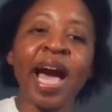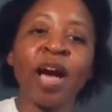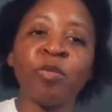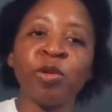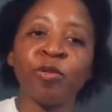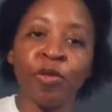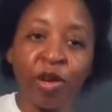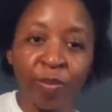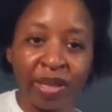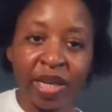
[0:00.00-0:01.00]
I will
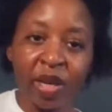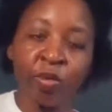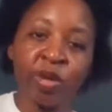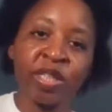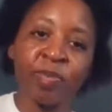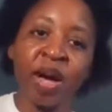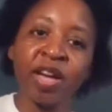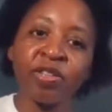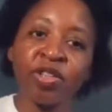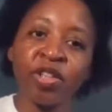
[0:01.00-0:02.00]
verbally respond